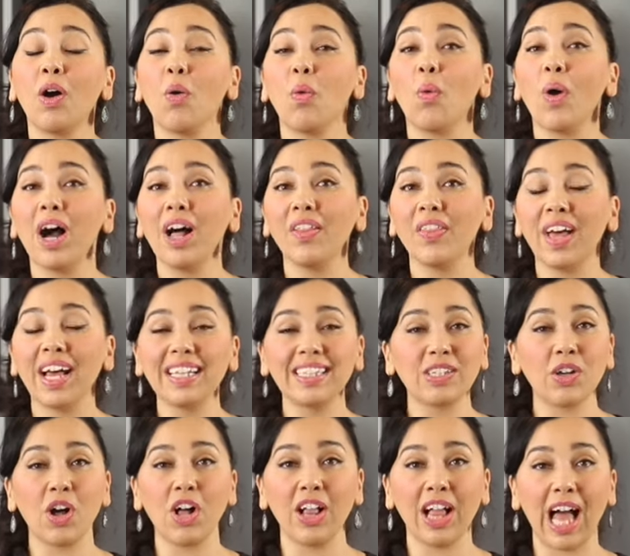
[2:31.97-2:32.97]
While that's
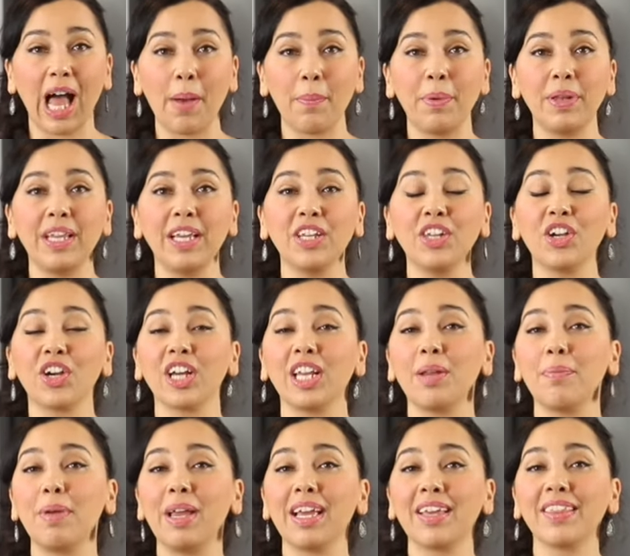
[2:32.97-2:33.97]
all happening, you're going
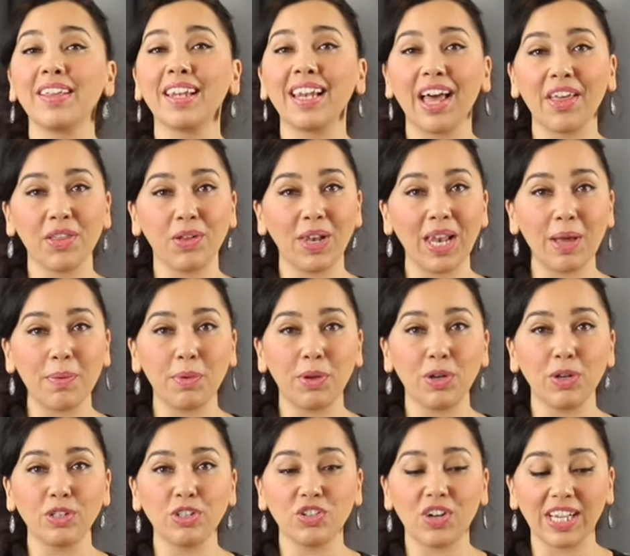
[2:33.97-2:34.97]
to make the
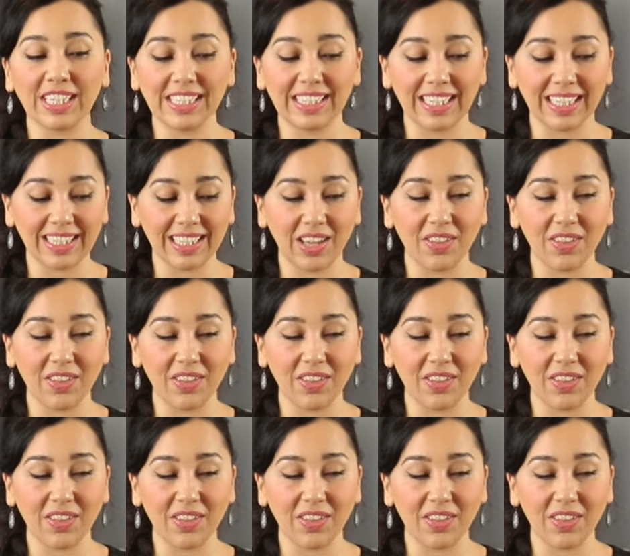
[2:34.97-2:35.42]
ladolemono dressing.